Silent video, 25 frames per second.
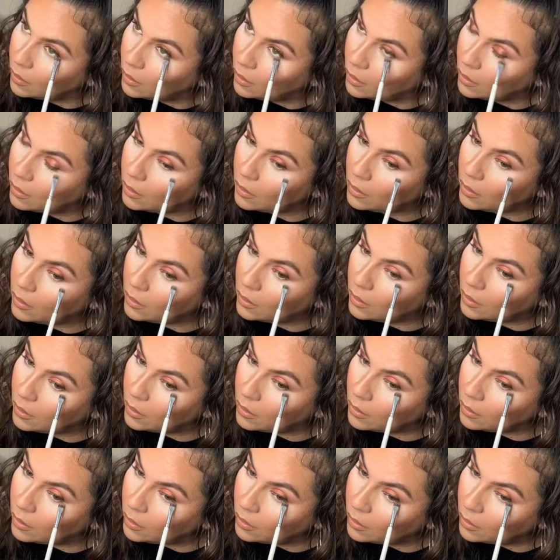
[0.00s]

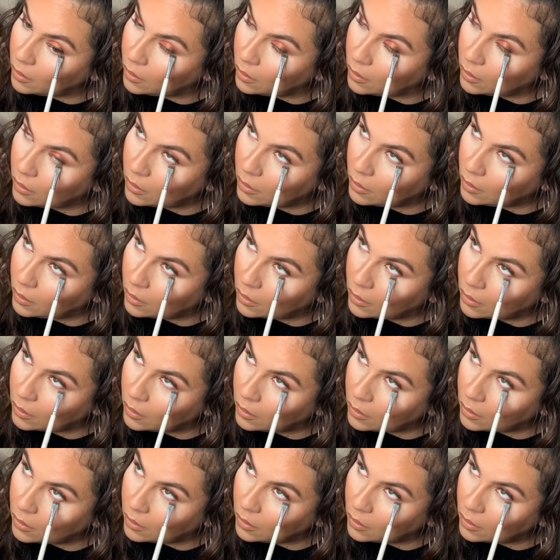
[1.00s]

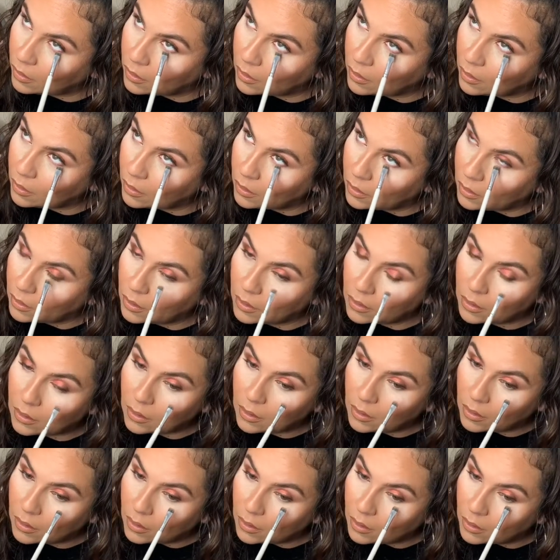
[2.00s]

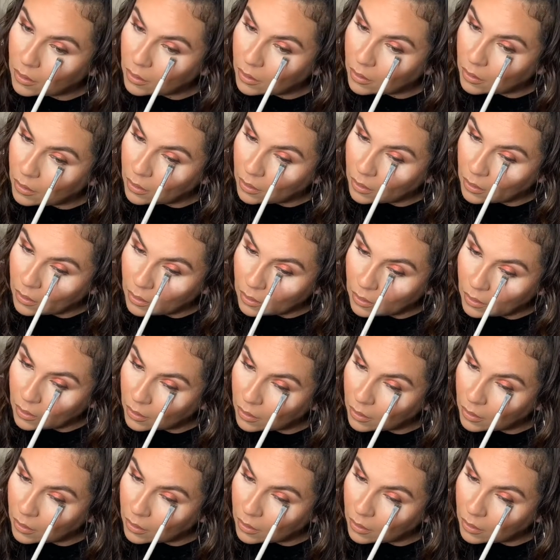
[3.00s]
(no one is talking)